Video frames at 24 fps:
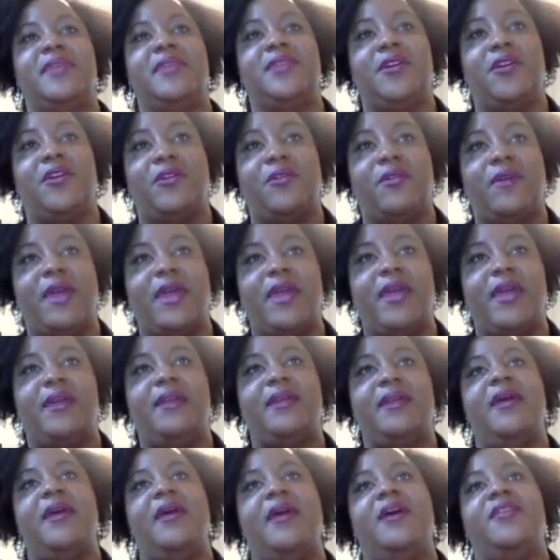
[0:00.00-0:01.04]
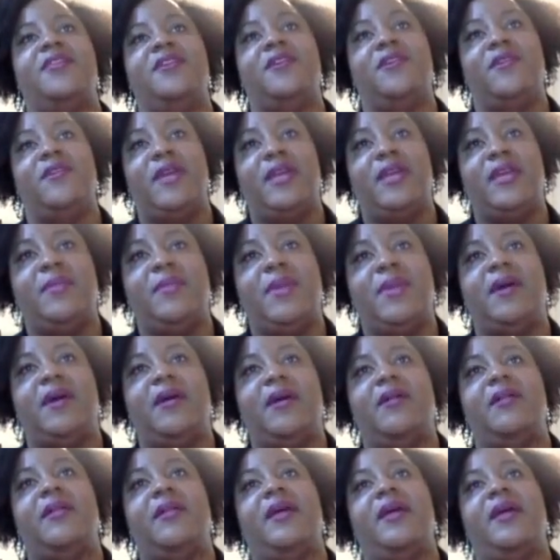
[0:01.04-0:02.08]
their grade, their
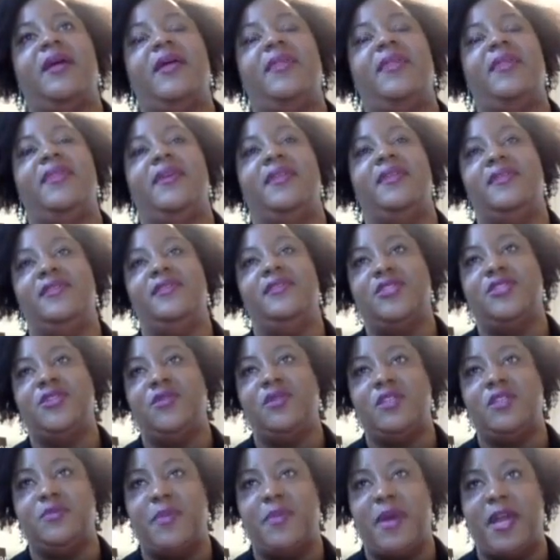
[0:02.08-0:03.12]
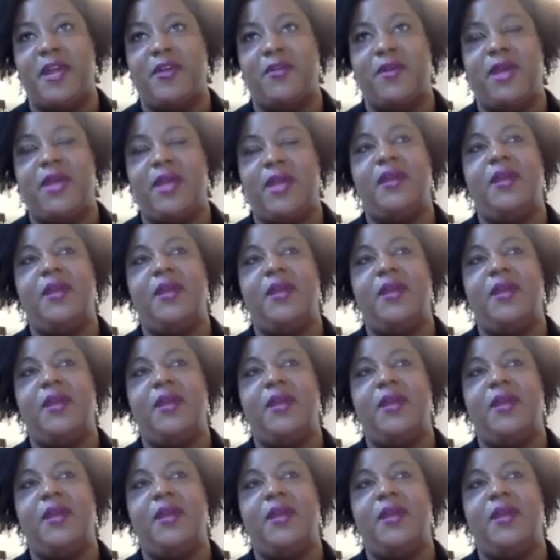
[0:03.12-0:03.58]
email, and then the students by grade.